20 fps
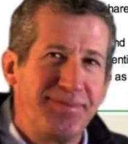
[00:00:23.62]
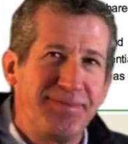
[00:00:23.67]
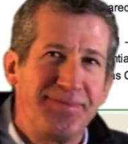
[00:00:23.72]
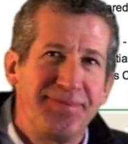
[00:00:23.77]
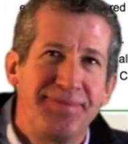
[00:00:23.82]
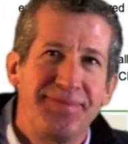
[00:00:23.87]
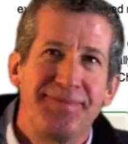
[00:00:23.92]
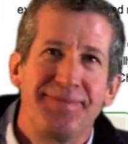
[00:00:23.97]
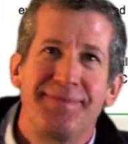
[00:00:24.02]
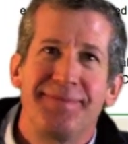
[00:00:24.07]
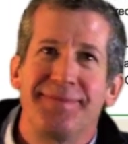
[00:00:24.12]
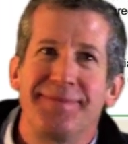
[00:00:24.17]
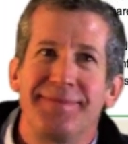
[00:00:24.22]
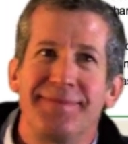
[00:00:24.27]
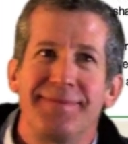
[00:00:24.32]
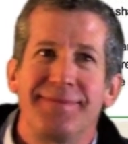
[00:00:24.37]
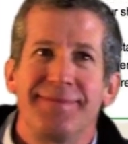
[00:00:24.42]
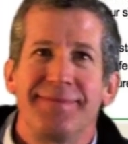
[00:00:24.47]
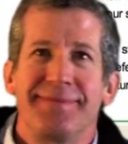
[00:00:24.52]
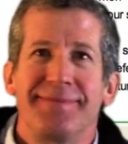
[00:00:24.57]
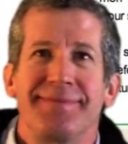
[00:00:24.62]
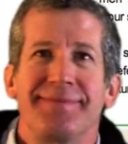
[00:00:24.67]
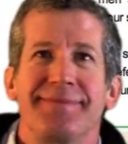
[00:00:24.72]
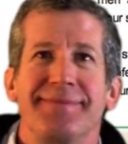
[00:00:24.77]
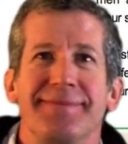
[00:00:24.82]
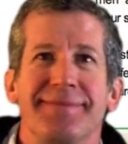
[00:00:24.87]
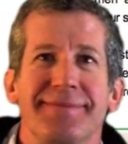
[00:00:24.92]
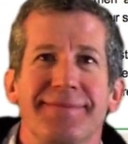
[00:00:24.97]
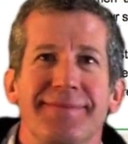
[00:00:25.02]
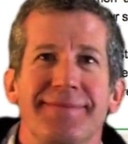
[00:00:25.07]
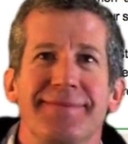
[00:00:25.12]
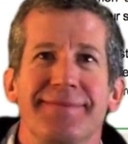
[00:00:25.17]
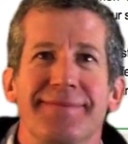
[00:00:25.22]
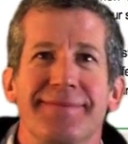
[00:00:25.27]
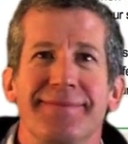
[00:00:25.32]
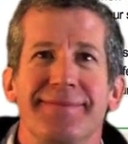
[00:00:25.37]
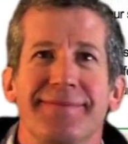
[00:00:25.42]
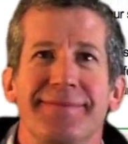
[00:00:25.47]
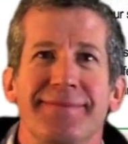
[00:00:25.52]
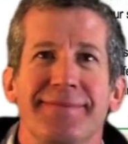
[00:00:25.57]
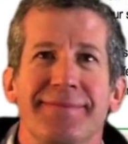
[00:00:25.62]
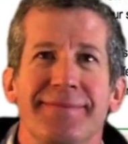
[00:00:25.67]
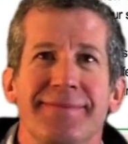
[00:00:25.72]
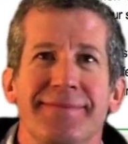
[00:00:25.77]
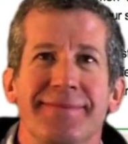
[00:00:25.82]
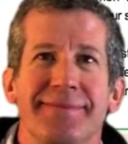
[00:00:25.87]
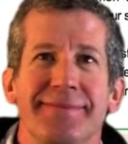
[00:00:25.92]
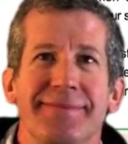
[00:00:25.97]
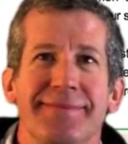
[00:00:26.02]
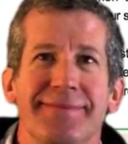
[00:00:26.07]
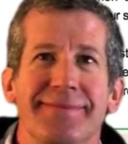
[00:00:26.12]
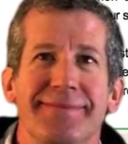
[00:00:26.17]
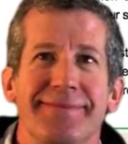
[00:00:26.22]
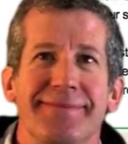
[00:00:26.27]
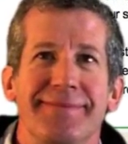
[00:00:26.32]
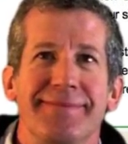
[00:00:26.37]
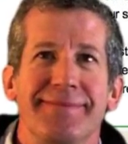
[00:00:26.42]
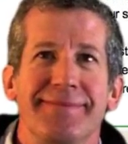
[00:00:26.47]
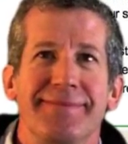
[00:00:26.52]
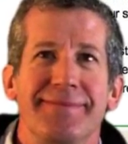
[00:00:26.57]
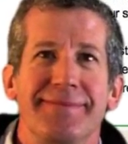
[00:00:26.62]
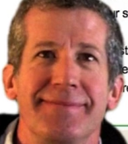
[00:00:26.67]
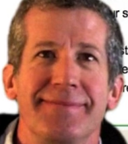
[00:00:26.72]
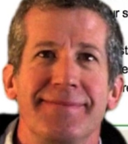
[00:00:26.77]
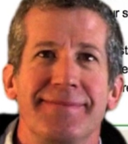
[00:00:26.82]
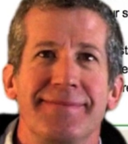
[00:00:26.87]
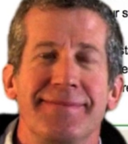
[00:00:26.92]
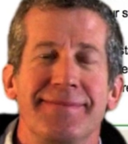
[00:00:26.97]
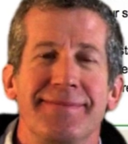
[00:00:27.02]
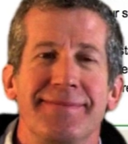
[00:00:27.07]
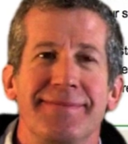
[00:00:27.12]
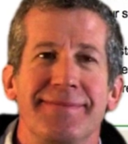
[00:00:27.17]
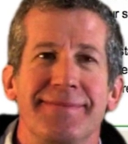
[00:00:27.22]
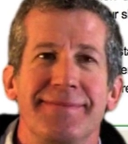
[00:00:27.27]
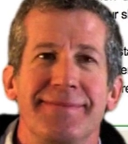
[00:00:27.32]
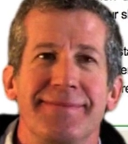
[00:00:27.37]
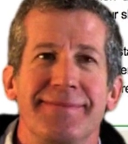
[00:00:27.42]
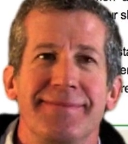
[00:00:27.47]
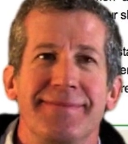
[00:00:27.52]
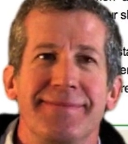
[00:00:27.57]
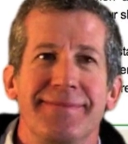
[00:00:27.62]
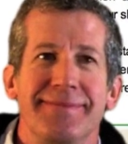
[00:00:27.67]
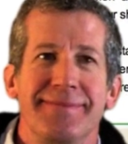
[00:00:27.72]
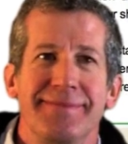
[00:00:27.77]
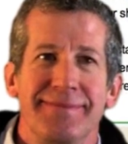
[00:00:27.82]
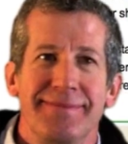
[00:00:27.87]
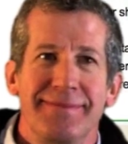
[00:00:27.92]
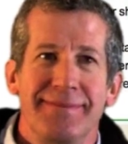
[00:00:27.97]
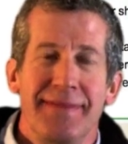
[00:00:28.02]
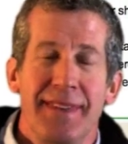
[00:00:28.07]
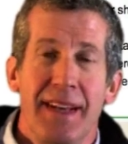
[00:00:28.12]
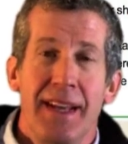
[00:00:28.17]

Nobody speaks.